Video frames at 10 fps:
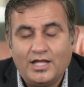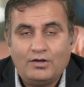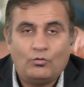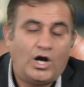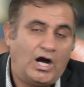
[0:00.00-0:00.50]

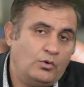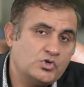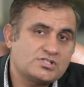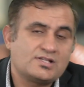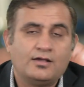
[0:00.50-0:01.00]
How
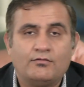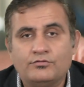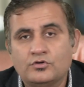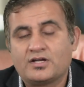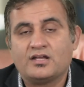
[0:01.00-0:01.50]
is
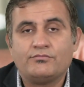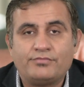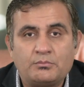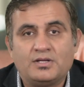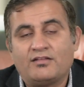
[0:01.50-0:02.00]
work and
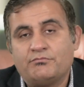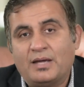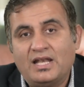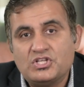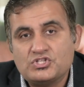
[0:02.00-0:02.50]
family life
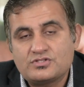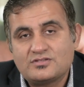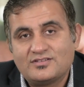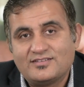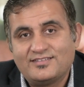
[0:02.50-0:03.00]
balance?
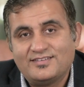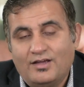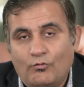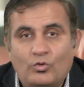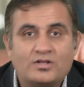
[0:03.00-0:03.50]

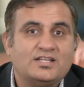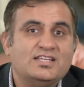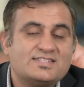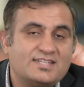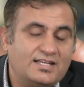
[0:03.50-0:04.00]
What are the
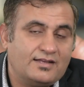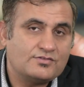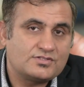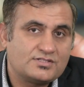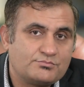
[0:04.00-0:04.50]

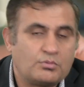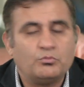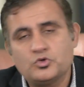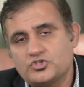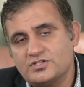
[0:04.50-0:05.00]
incentives,
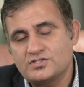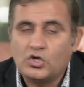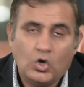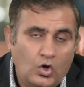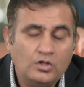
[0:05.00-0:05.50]
promotions?
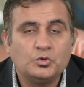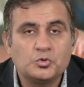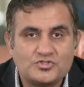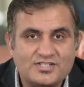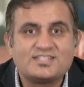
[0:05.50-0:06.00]
All those
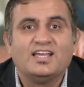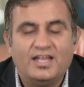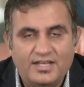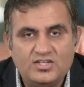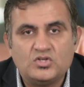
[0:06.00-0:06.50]
things
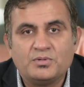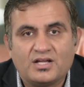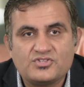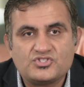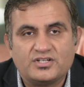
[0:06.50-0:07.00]
need to be
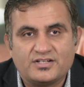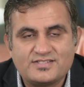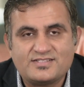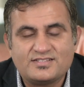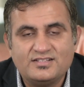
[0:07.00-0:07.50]
considered,
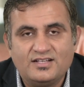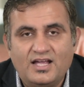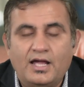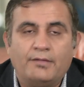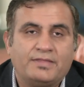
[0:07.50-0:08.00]
isn't it?
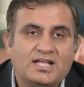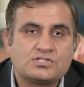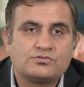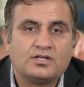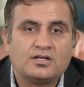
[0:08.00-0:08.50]
And that's
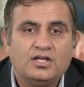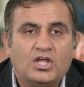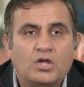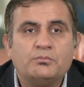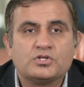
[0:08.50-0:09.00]
where
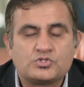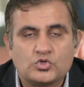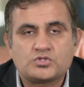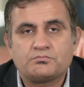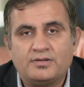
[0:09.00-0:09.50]
human
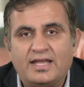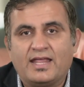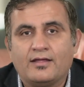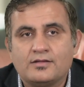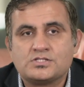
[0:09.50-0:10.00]
resource planning
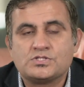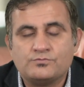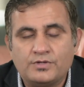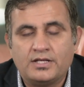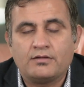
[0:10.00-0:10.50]
is
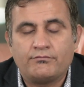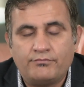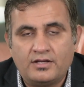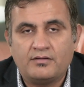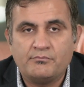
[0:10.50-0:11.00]
very,
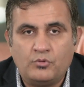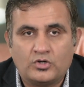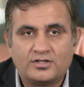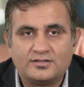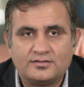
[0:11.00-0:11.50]
very
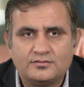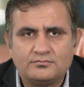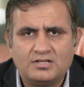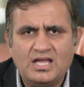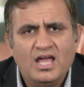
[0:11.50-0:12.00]
important.
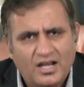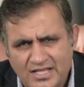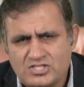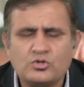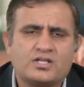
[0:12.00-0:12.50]

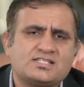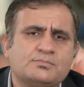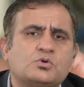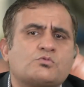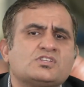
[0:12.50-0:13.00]
Let's look at some
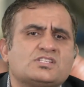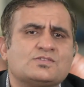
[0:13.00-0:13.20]
more reasons